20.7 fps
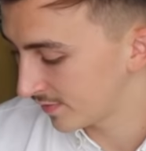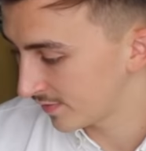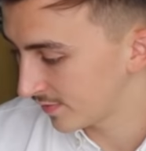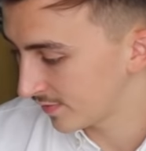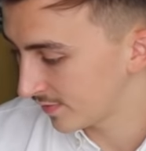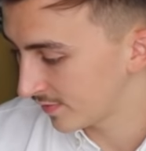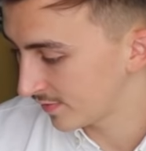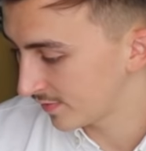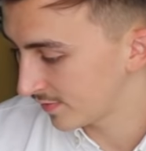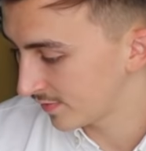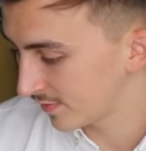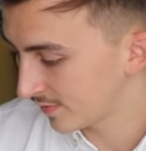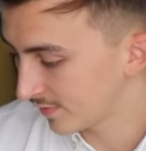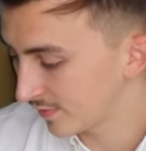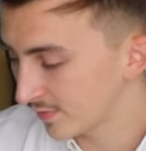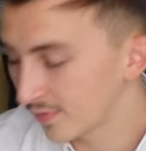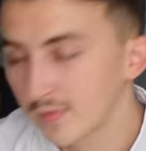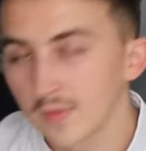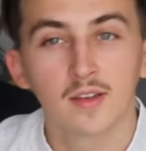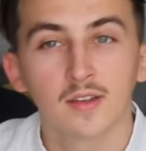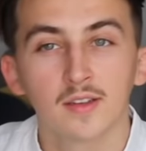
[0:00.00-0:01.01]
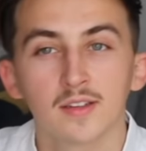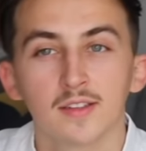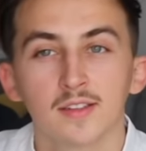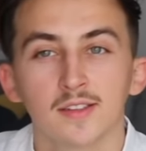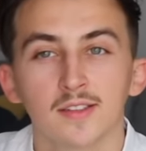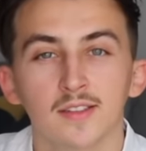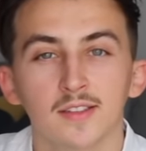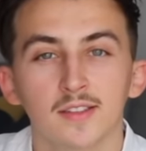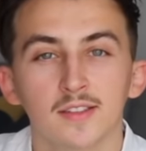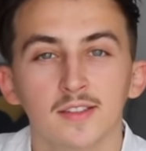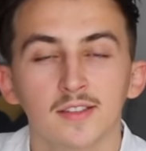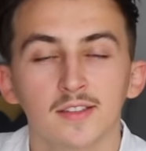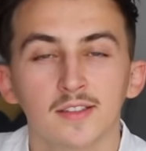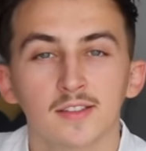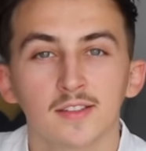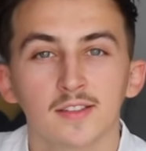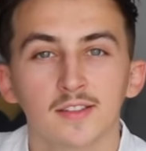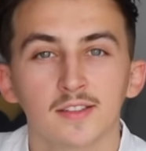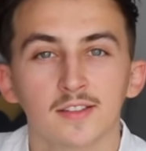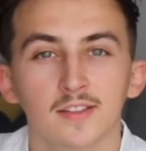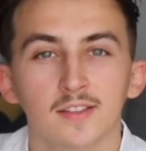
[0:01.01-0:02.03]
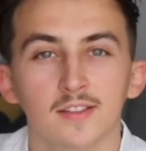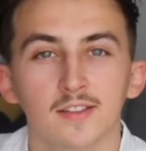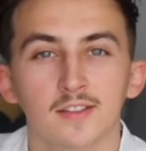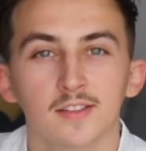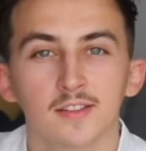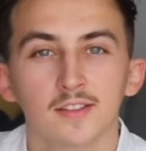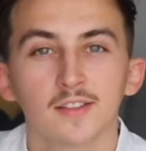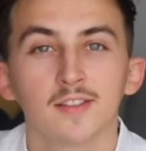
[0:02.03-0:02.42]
No words are spoken by the person on screen.